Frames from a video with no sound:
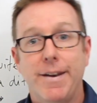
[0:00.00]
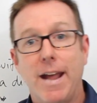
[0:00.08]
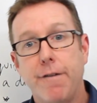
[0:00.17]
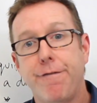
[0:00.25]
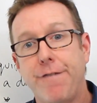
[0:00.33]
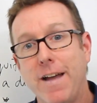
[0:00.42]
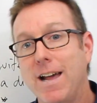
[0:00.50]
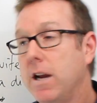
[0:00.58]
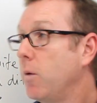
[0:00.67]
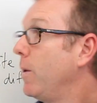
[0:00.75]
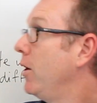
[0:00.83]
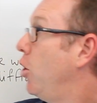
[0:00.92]
Now,
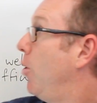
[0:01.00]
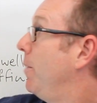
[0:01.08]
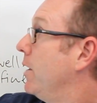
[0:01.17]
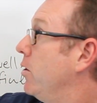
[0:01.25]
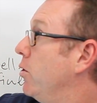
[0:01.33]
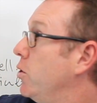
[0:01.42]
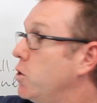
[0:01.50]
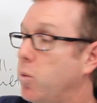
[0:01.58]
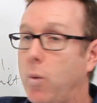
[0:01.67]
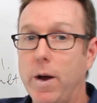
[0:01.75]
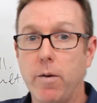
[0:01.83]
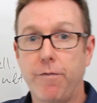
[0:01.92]
fairly we normally
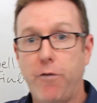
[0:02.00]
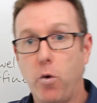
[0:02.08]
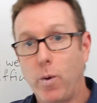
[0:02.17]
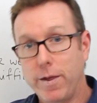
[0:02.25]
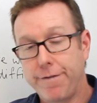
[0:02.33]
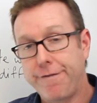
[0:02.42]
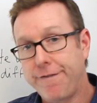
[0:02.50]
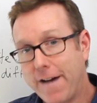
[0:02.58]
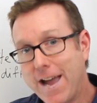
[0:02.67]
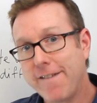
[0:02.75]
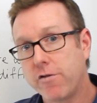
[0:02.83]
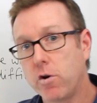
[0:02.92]
use with
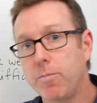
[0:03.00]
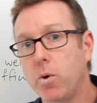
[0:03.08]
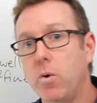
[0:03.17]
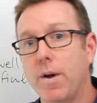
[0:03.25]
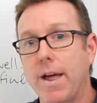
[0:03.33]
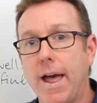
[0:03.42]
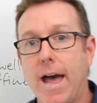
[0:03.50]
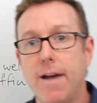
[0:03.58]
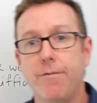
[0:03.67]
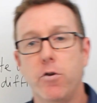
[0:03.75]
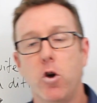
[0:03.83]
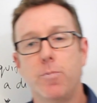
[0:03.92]
favorable
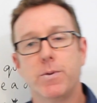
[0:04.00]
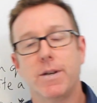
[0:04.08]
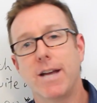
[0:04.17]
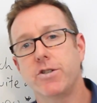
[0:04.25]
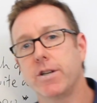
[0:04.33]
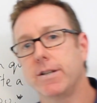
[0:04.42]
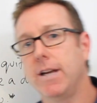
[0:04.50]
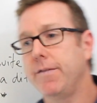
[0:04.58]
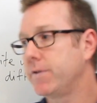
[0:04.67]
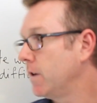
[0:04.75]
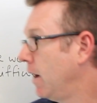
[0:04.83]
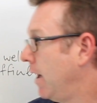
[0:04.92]
adverbs and
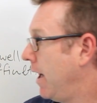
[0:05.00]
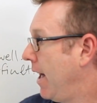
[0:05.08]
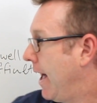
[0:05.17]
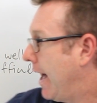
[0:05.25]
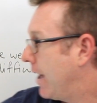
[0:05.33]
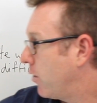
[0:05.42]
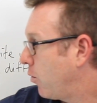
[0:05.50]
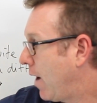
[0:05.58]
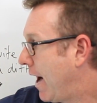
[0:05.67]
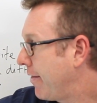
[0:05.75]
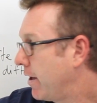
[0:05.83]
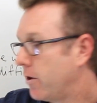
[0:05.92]
adjectives, and
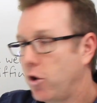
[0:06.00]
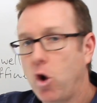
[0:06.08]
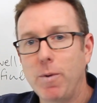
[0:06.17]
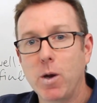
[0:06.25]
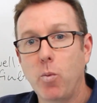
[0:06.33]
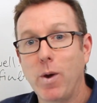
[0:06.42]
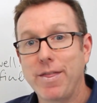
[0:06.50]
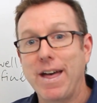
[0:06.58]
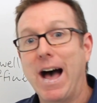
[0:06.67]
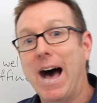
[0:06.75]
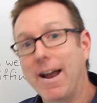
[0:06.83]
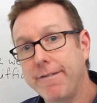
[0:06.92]
rather normally
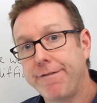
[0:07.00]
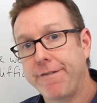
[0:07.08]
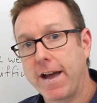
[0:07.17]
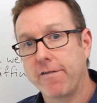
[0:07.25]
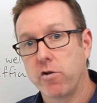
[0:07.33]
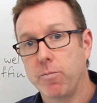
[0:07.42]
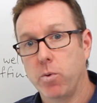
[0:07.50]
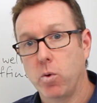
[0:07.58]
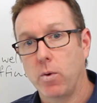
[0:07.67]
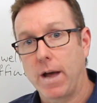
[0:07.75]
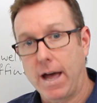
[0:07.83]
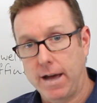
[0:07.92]
with
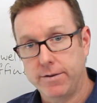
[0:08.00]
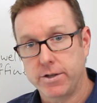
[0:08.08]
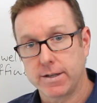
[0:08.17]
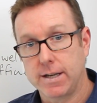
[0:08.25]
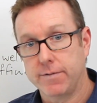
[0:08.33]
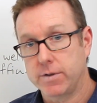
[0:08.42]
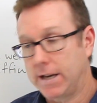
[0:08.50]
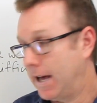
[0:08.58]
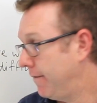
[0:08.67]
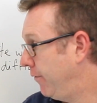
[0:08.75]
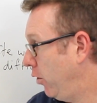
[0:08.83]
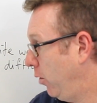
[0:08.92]
unfavorable adjectives and
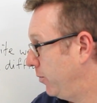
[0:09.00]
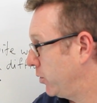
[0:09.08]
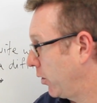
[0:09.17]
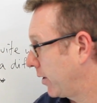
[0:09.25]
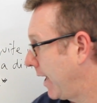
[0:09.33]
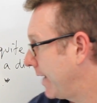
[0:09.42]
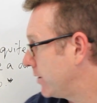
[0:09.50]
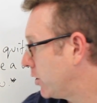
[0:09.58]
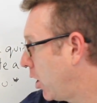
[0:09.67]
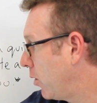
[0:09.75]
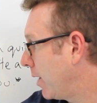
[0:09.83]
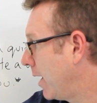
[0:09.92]
adverbs. Okay,
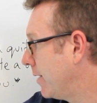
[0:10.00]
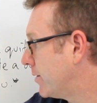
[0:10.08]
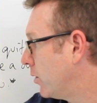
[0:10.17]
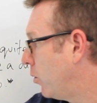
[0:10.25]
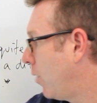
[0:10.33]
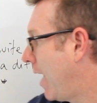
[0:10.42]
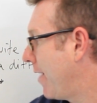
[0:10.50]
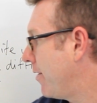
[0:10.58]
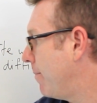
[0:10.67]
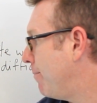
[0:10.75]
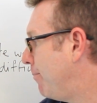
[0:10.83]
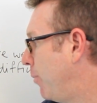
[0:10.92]
so it's a
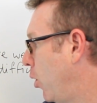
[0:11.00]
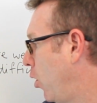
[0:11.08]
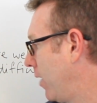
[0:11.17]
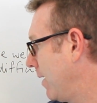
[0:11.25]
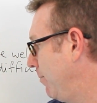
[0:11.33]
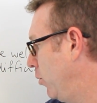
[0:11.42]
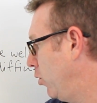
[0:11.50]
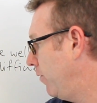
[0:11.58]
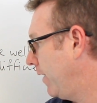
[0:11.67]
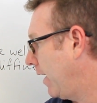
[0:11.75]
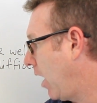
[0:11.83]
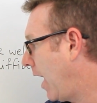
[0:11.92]
rather boring
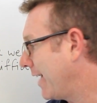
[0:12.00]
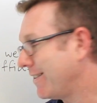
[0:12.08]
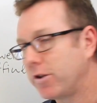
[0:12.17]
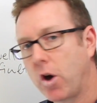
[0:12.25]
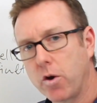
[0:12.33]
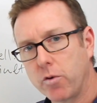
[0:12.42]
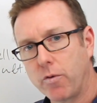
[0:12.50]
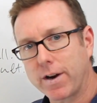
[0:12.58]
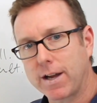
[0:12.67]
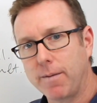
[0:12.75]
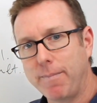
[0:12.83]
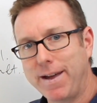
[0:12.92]
movie. I don't
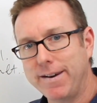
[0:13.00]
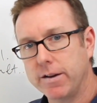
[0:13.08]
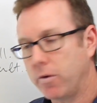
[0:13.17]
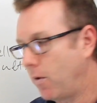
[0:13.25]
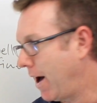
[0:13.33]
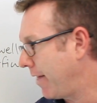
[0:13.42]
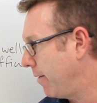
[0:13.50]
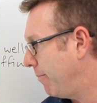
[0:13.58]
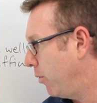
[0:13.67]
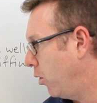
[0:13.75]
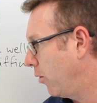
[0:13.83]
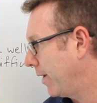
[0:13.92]
recommend it. Rather
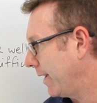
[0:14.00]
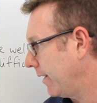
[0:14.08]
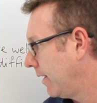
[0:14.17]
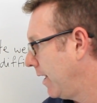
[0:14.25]
boring.